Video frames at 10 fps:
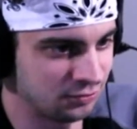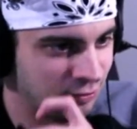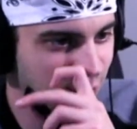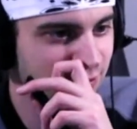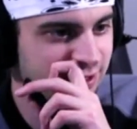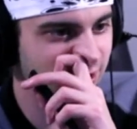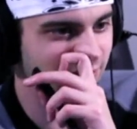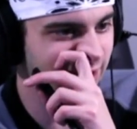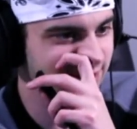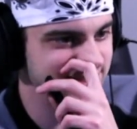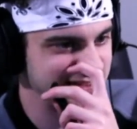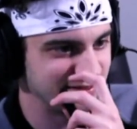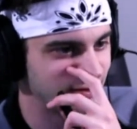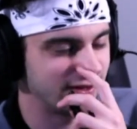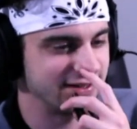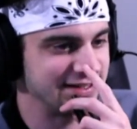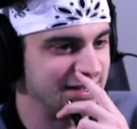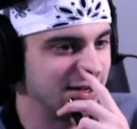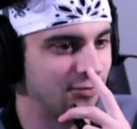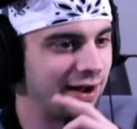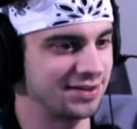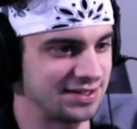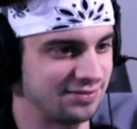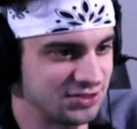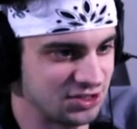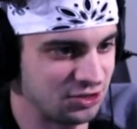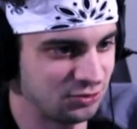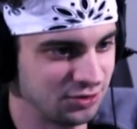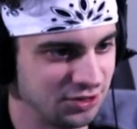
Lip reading: Julio wide receiver 1, Terry wide receiver 2.